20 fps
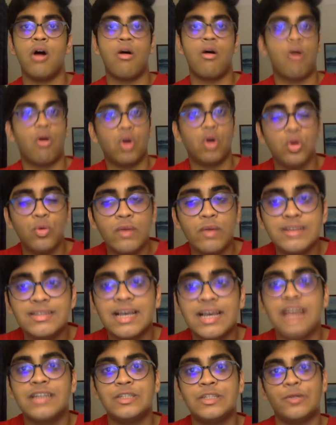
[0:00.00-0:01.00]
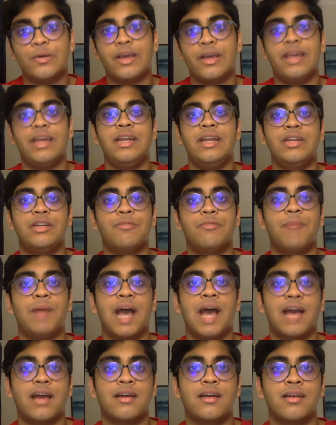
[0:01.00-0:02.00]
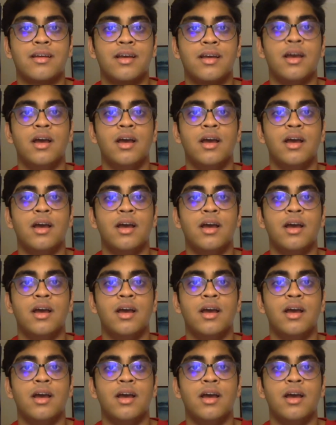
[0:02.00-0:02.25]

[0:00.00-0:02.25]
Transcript: always has to hint back